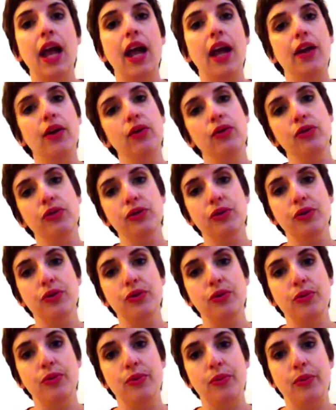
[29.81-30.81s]
and
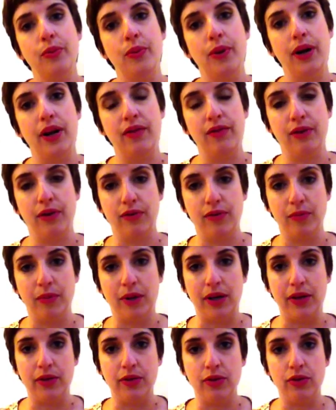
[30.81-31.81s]
also what I've heard from
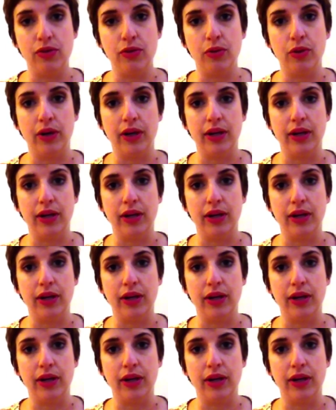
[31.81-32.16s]
others who are